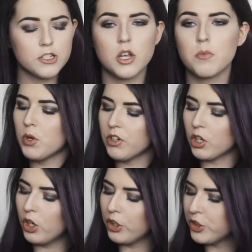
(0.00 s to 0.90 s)
So moving
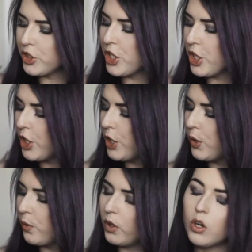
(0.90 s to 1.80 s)
on
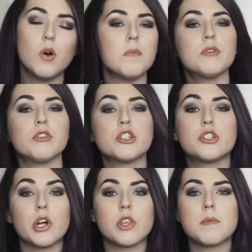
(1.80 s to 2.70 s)
to... Oh, I'll move on to
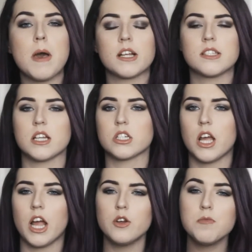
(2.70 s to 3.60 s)
Dorothy Perkins actually.
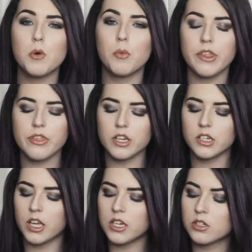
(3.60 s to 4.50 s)
I only got one
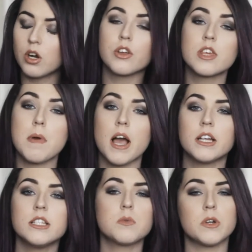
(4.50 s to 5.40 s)
thing in Dorothy
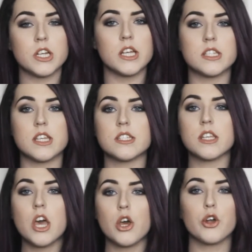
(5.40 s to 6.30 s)
Perkins, which is this
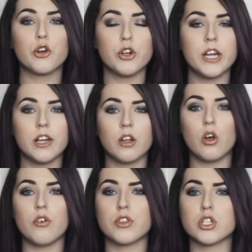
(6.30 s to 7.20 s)
green
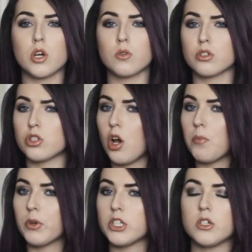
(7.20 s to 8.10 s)
off-the-shoulder
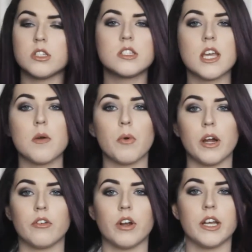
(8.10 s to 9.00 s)
top, which you can see I'm
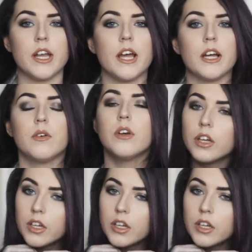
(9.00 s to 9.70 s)
wearing right now.